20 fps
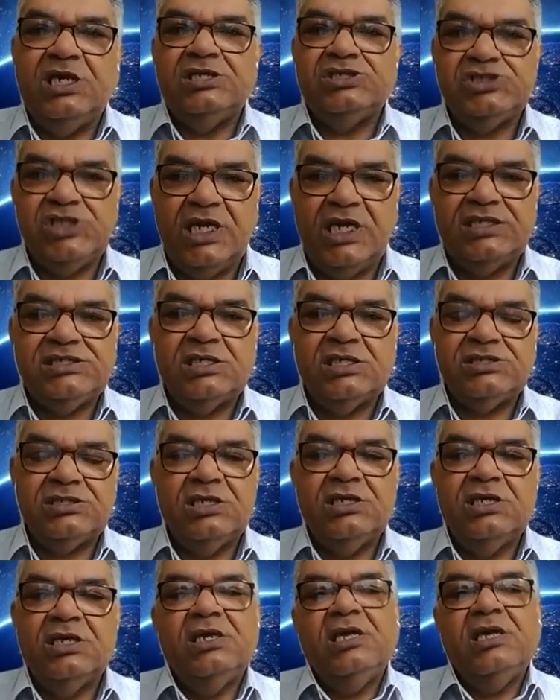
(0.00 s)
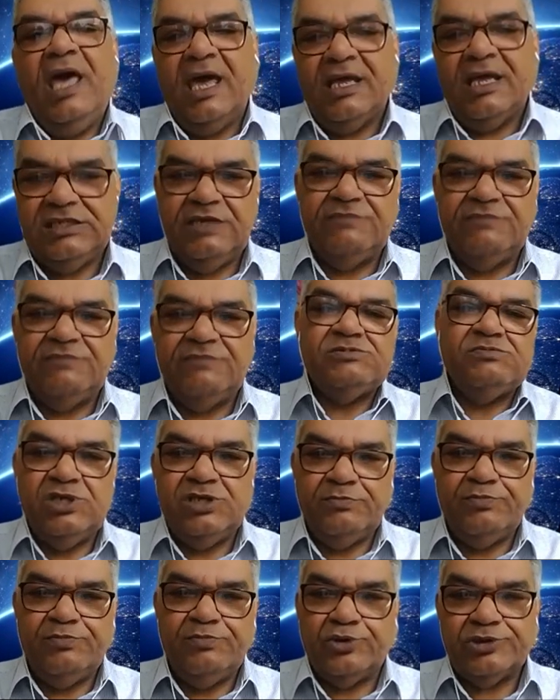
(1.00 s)
It checks it and gives me the
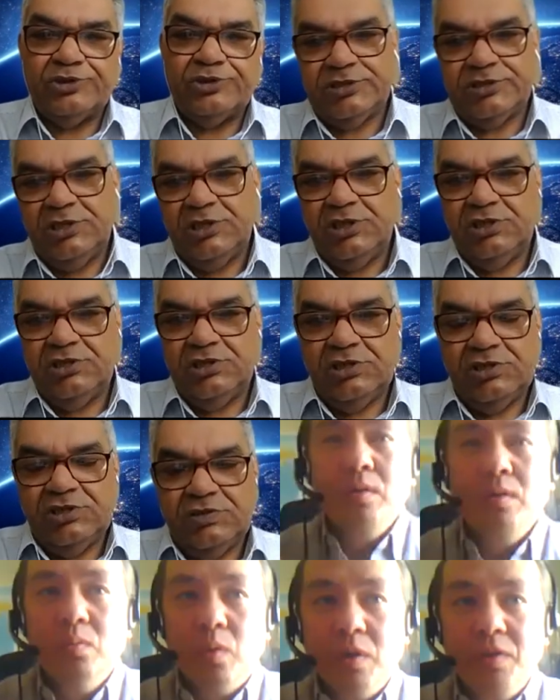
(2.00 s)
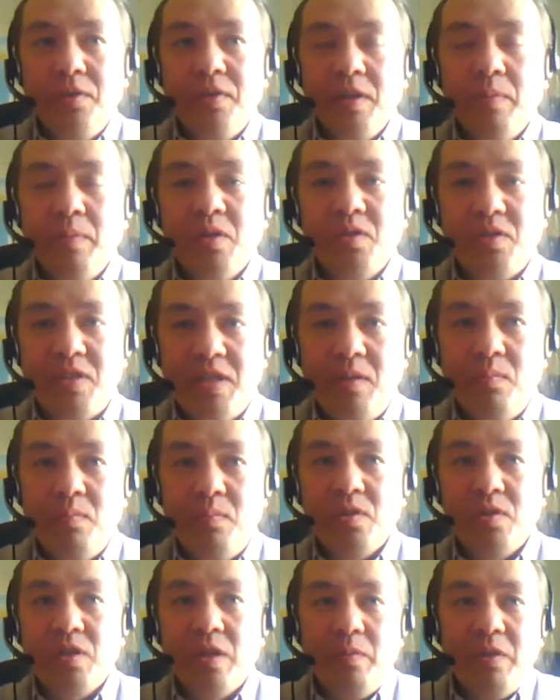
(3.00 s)
report one one thing about
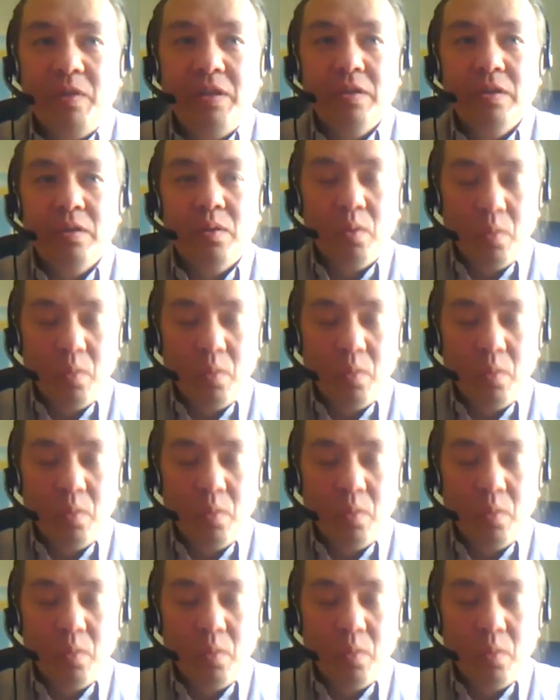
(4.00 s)
Teams, I mean,